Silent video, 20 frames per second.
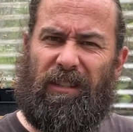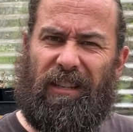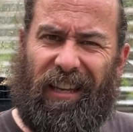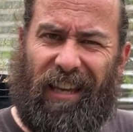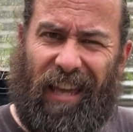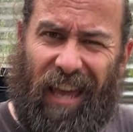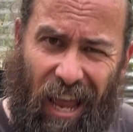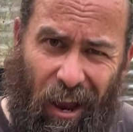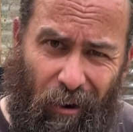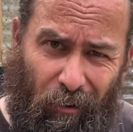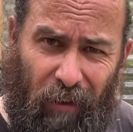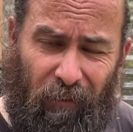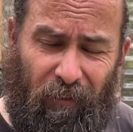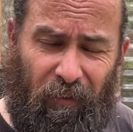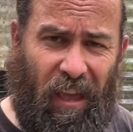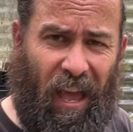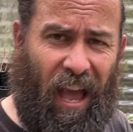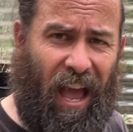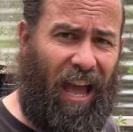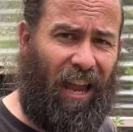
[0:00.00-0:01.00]
to caring for
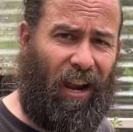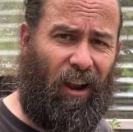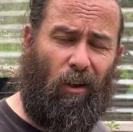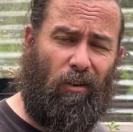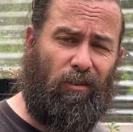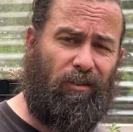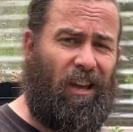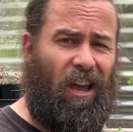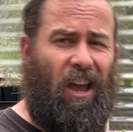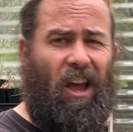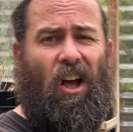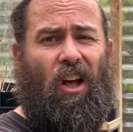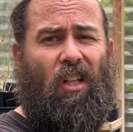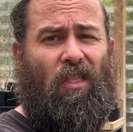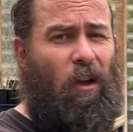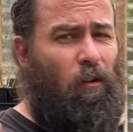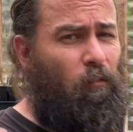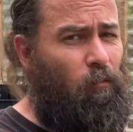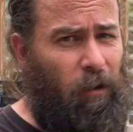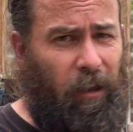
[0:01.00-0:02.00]
your aloes,
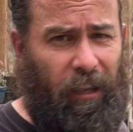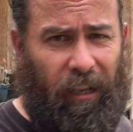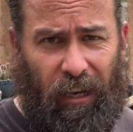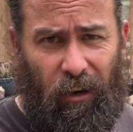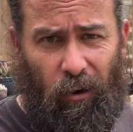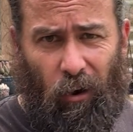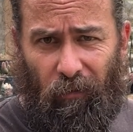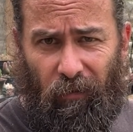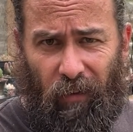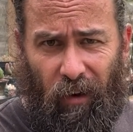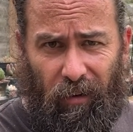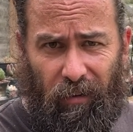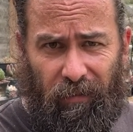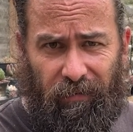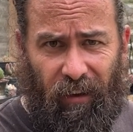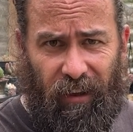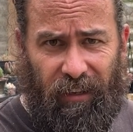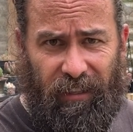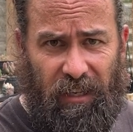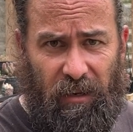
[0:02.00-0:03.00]
they're really not very
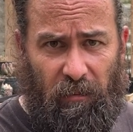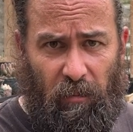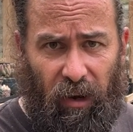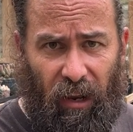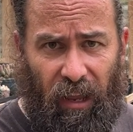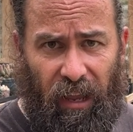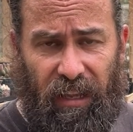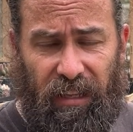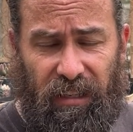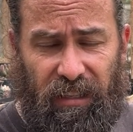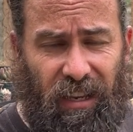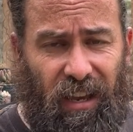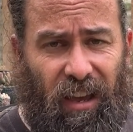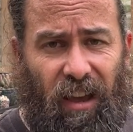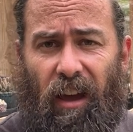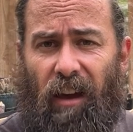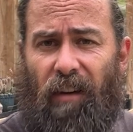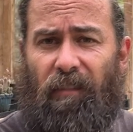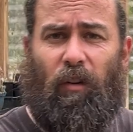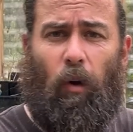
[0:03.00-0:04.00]
fussy plants.
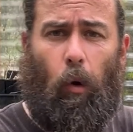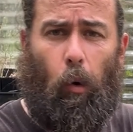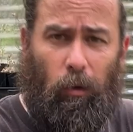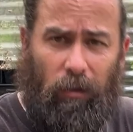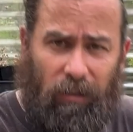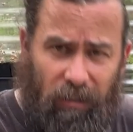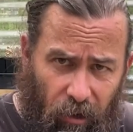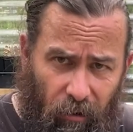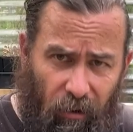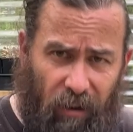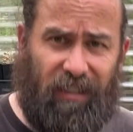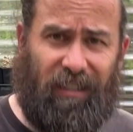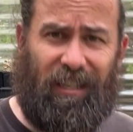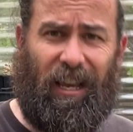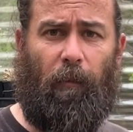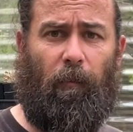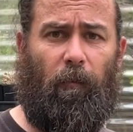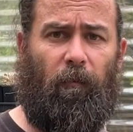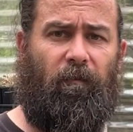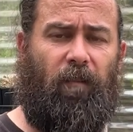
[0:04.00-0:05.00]
Of course, there are
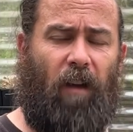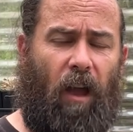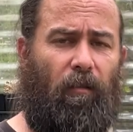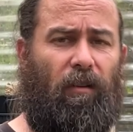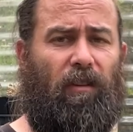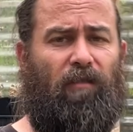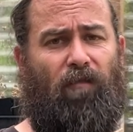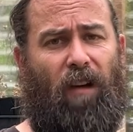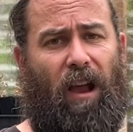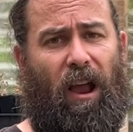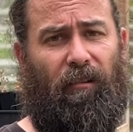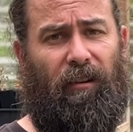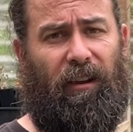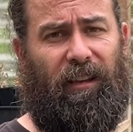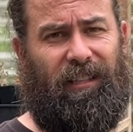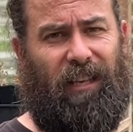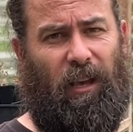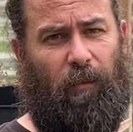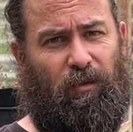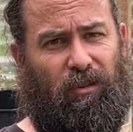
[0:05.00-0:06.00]
some very rare
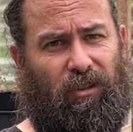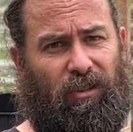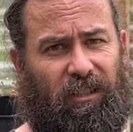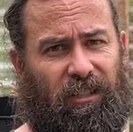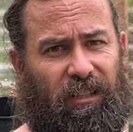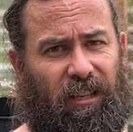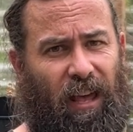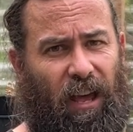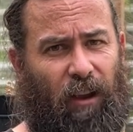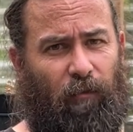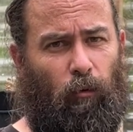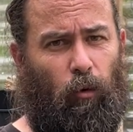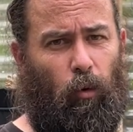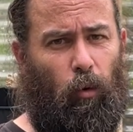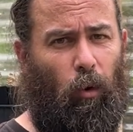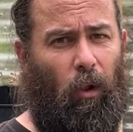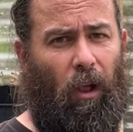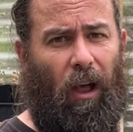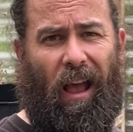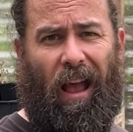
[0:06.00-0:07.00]
exceptions to that
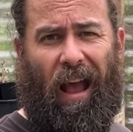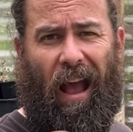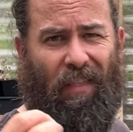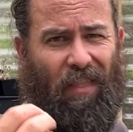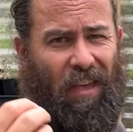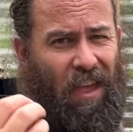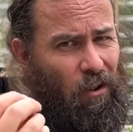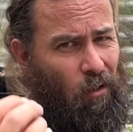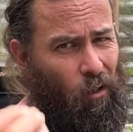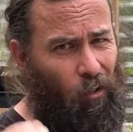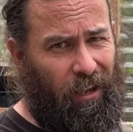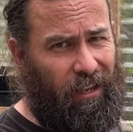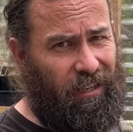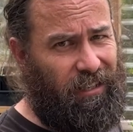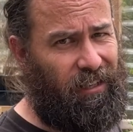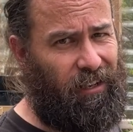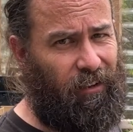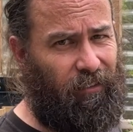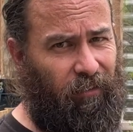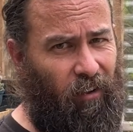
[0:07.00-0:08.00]
rule, and they're not
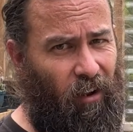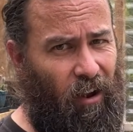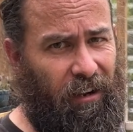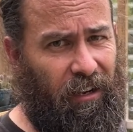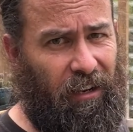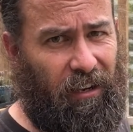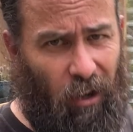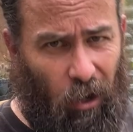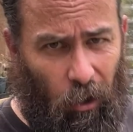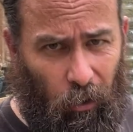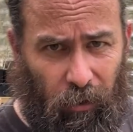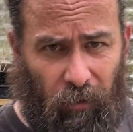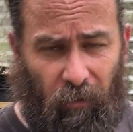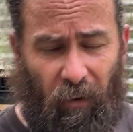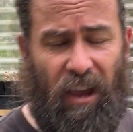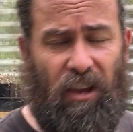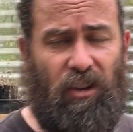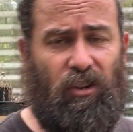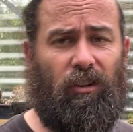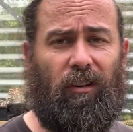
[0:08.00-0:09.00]
easy to find in
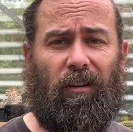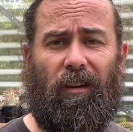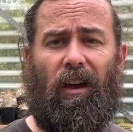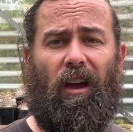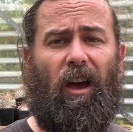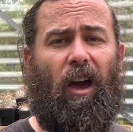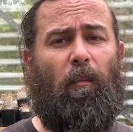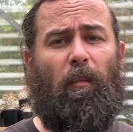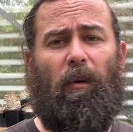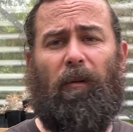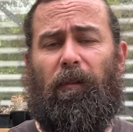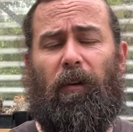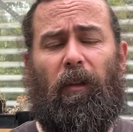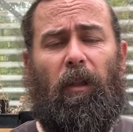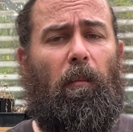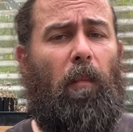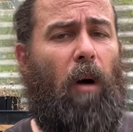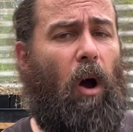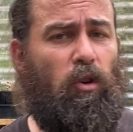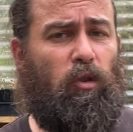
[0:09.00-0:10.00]
cultivation. But for the
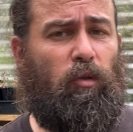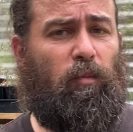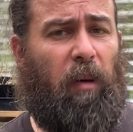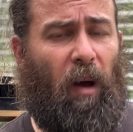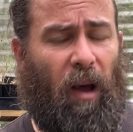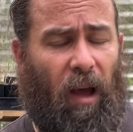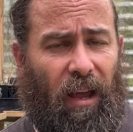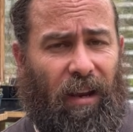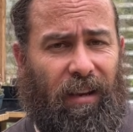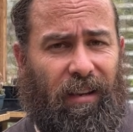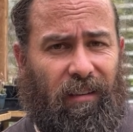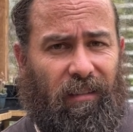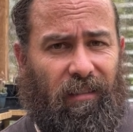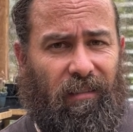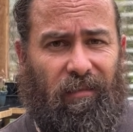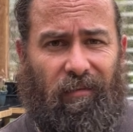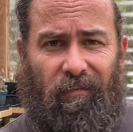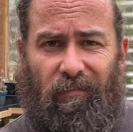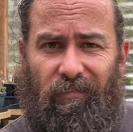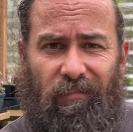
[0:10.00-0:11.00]
most part,
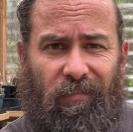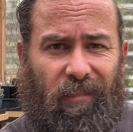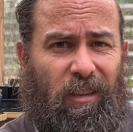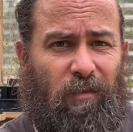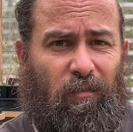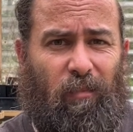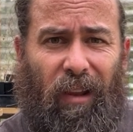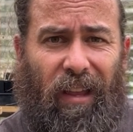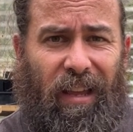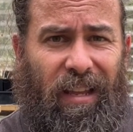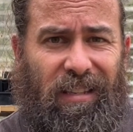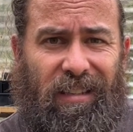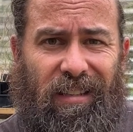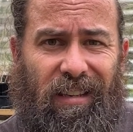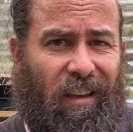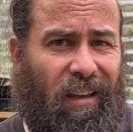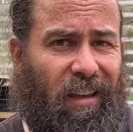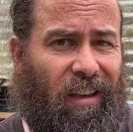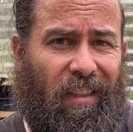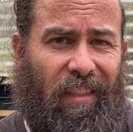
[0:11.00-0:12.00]
these plants,
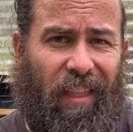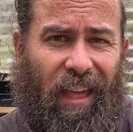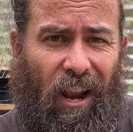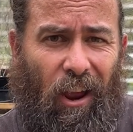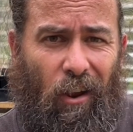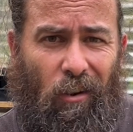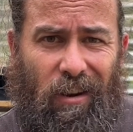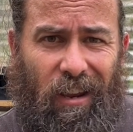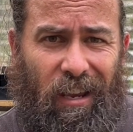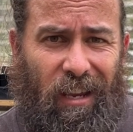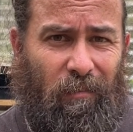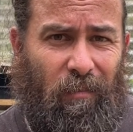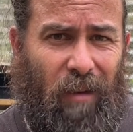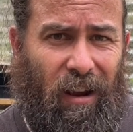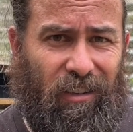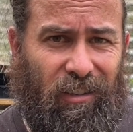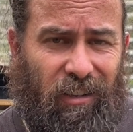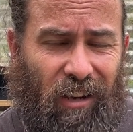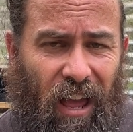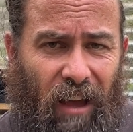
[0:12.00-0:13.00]
they don't need
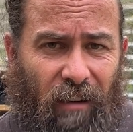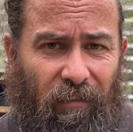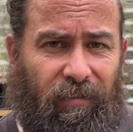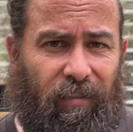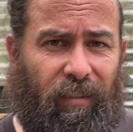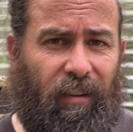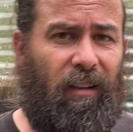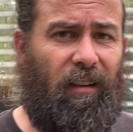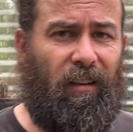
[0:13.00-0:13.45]
much love.